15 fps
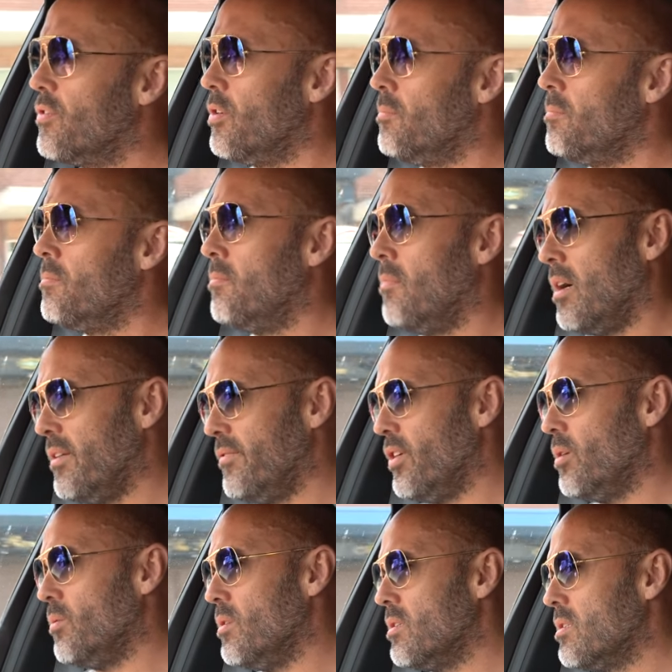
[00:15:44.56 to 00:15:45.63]
from my
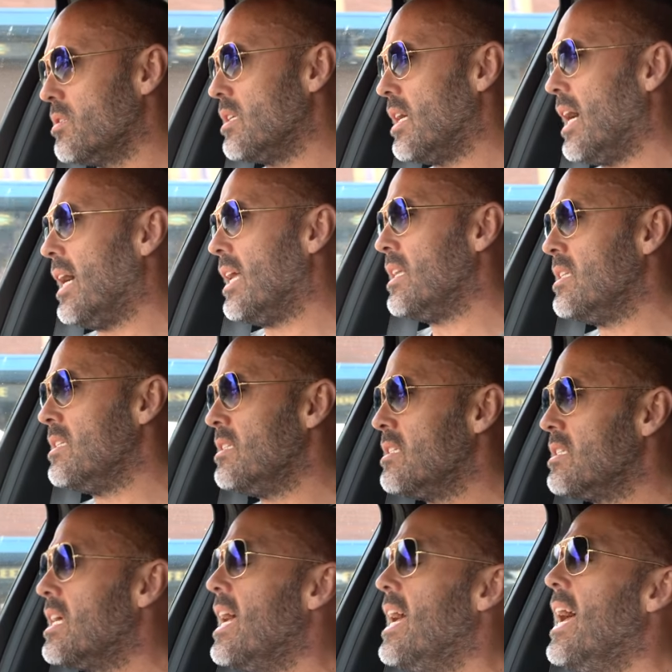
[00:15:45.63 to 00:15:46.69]
viewers
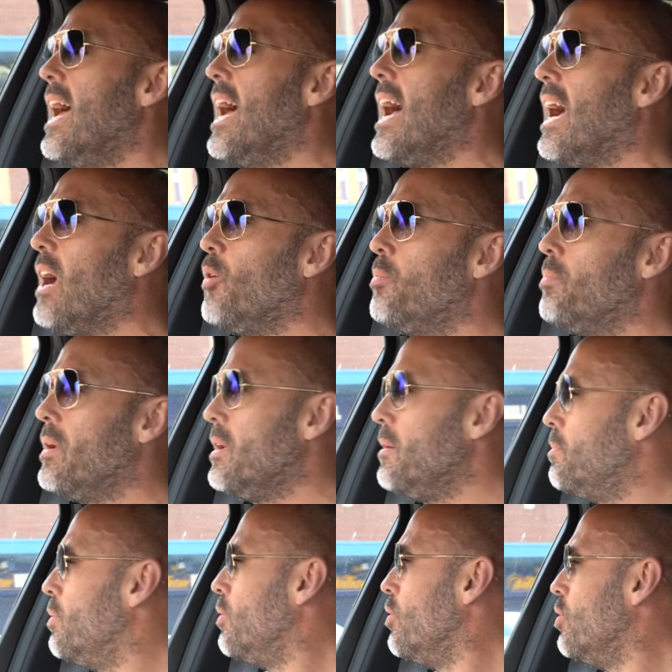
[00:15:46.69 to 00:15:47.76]
and how
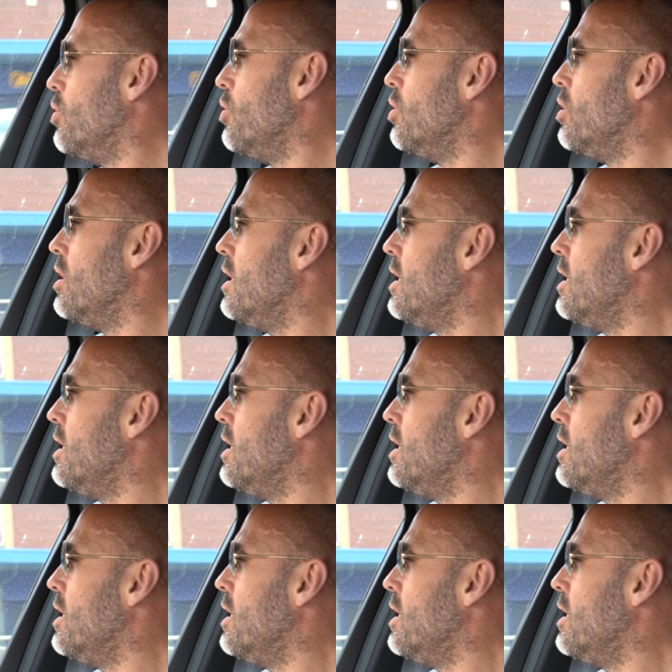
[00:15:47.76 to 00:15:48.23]
people